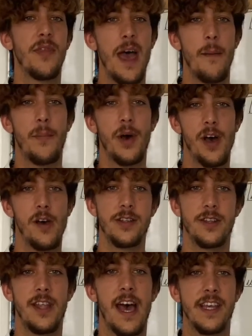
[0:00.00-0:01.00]
that
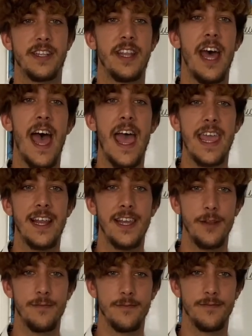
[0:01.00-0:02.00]
person as an
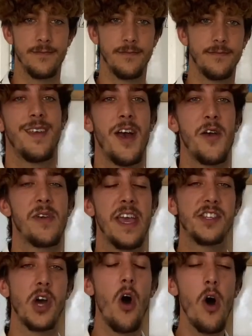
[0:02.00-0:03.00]
alien. Okay,
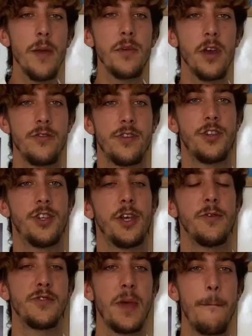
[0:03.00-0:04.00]
so I'm going to
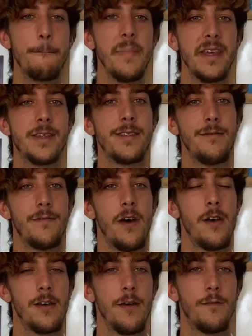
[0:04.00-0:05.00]
choose Mr.
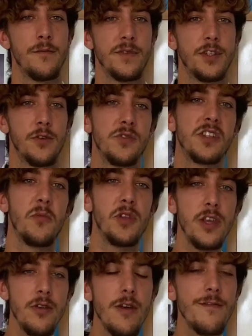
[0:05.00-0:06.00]
Virgo from school, someone
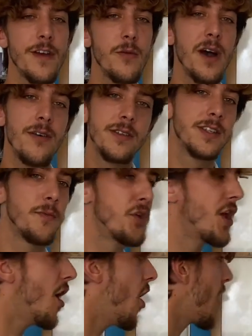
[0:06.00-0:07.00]
you know very well and
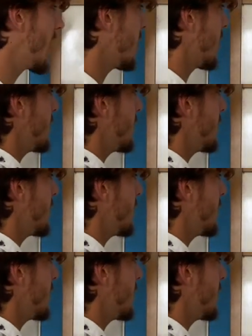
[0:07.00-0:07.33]
someone I know